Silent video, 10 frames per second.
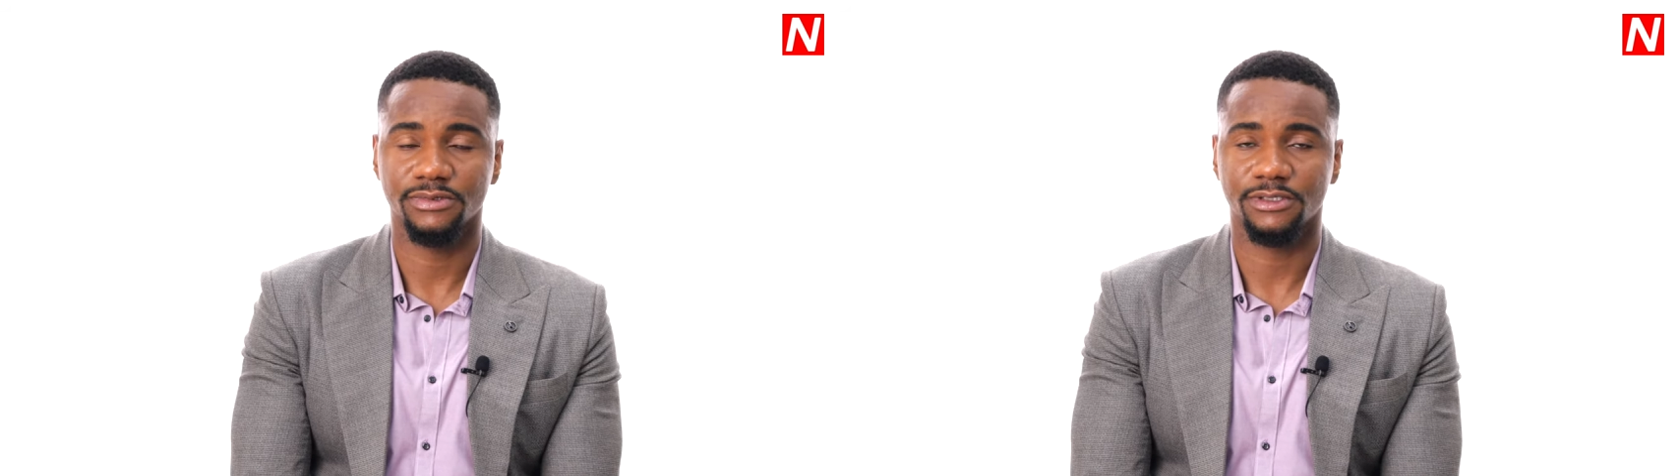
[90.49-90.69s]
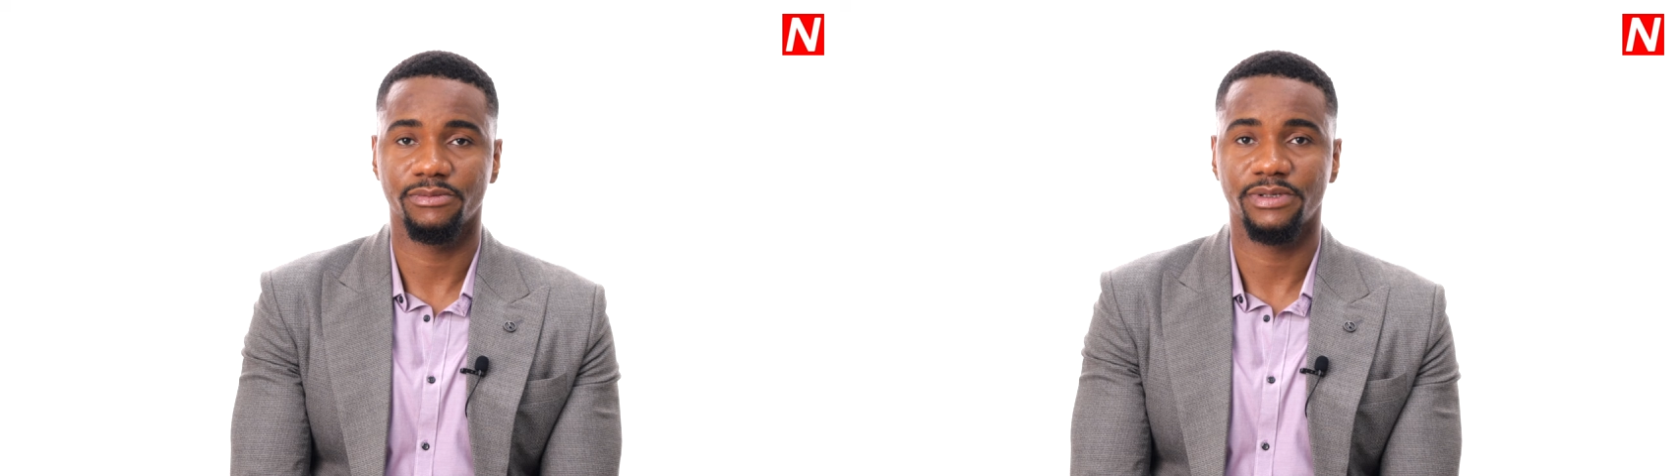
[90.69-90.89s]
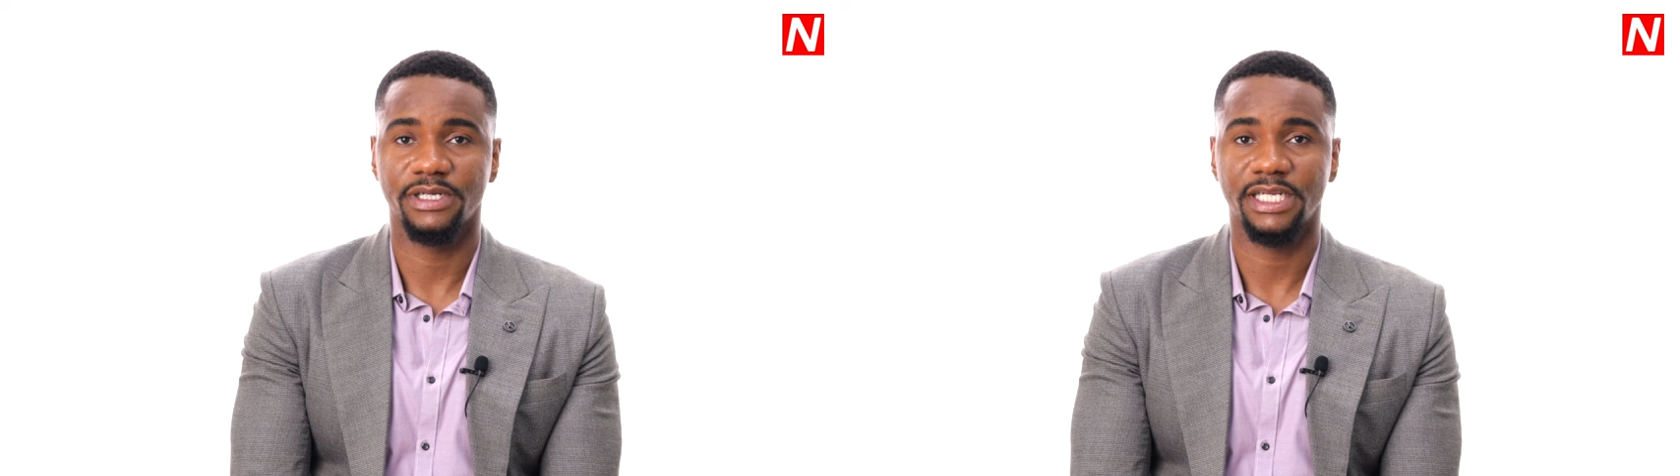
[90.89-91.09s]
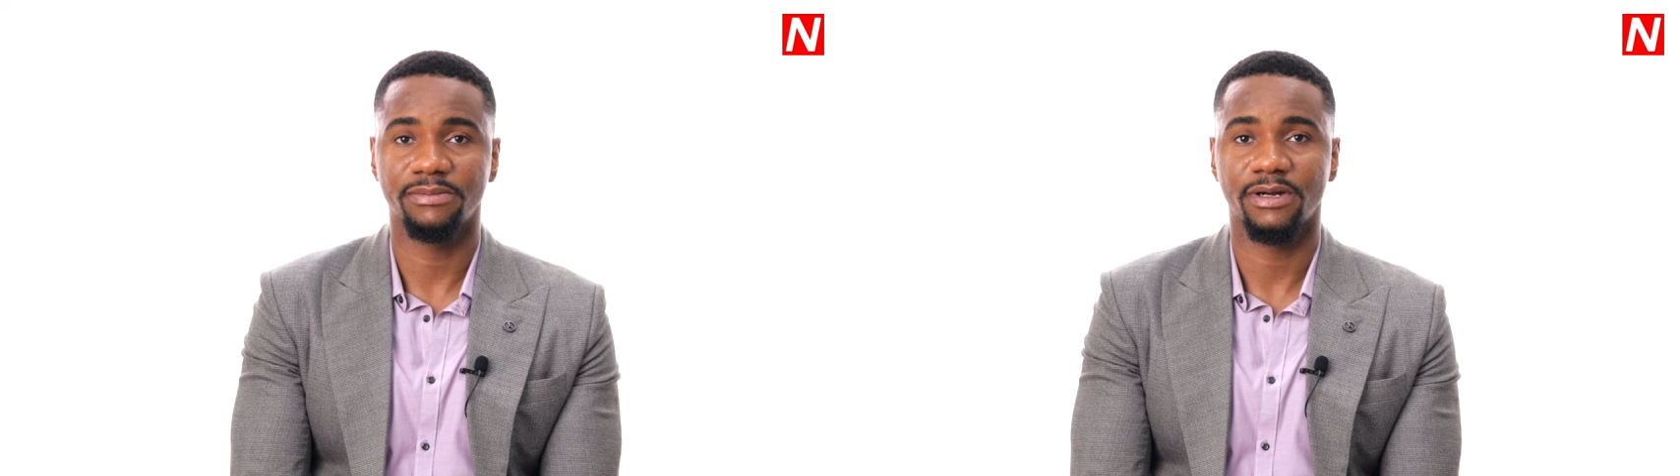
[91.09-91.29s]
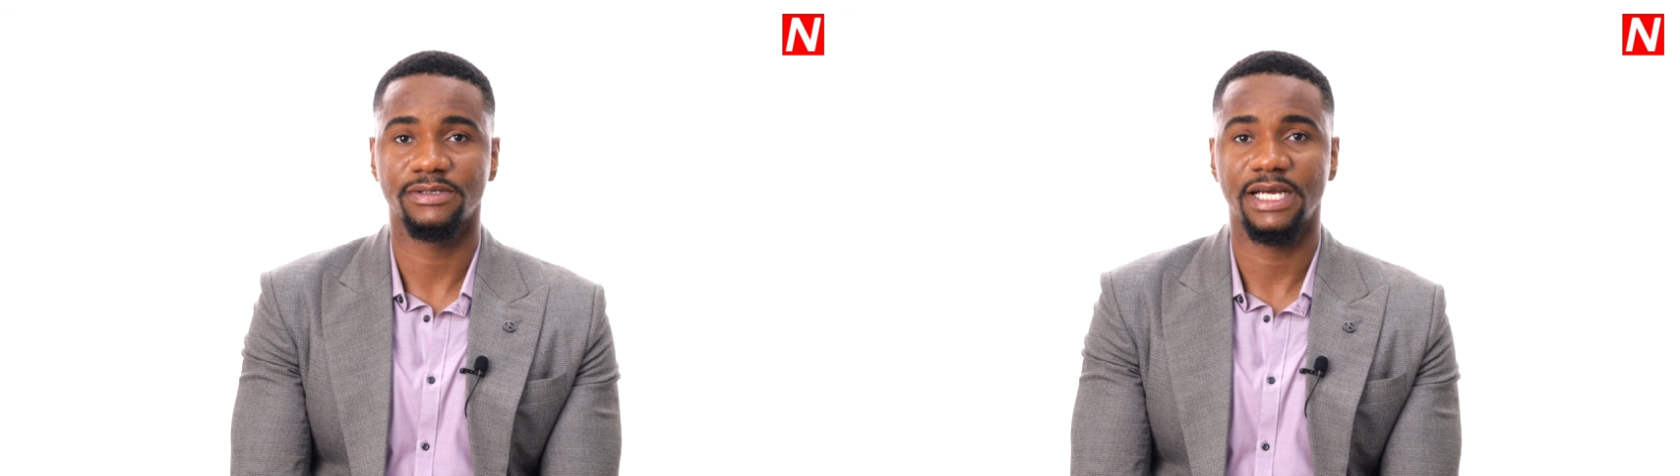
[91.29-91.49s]
was complaining
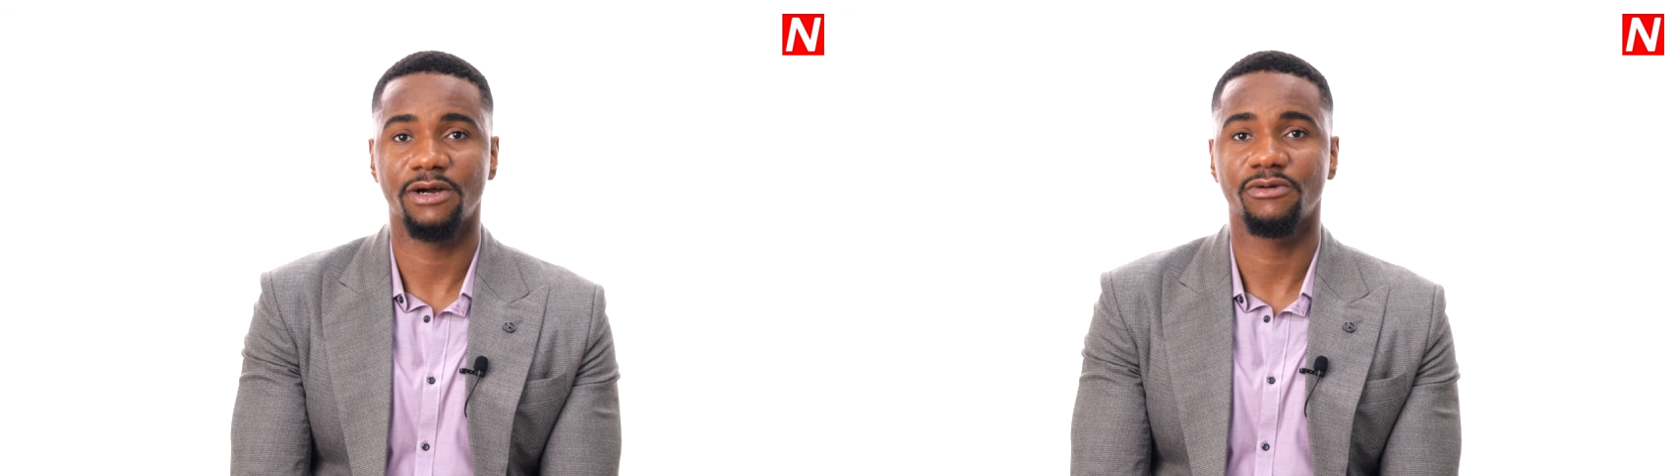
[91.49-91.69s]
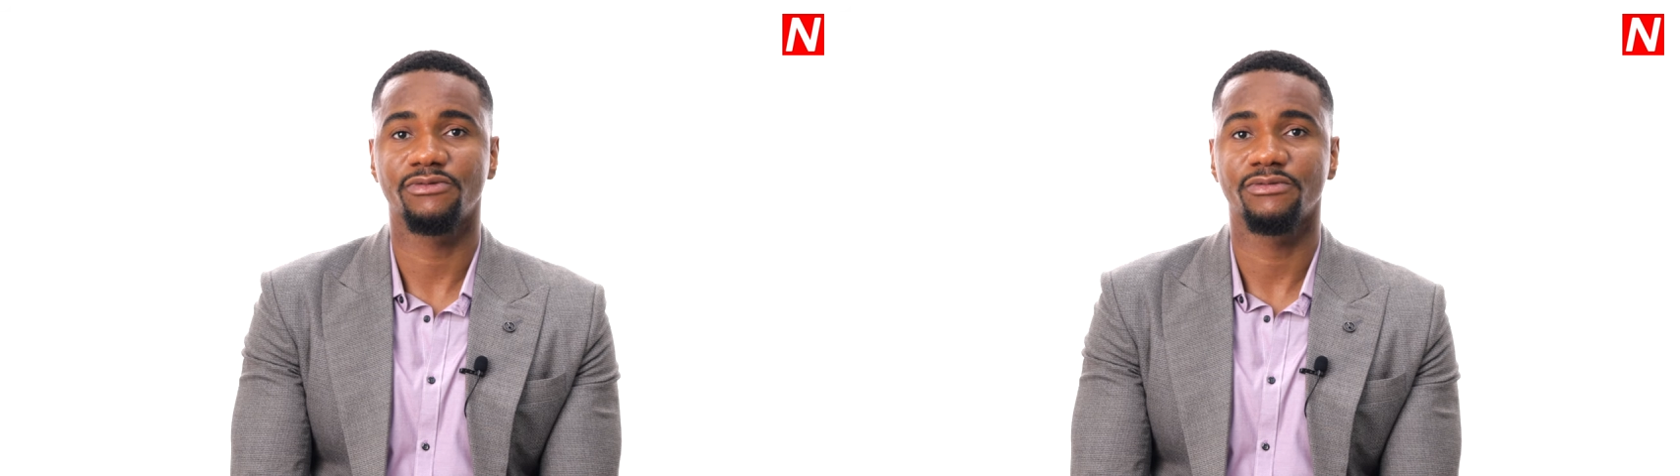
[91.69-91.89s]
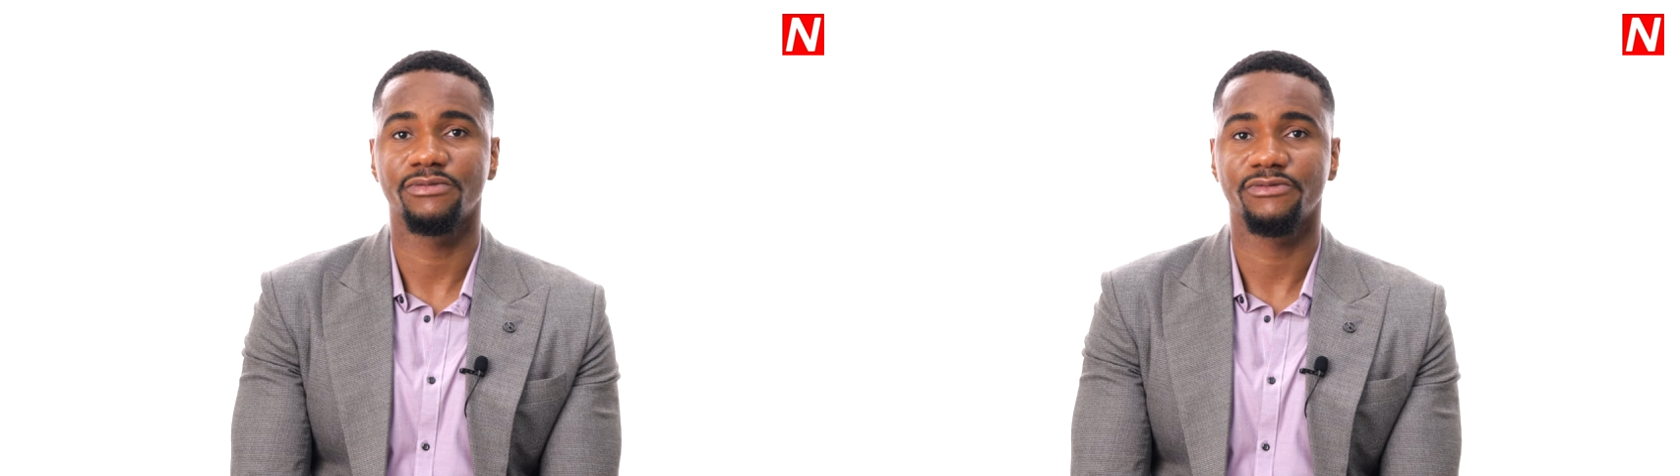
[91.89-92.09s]
about how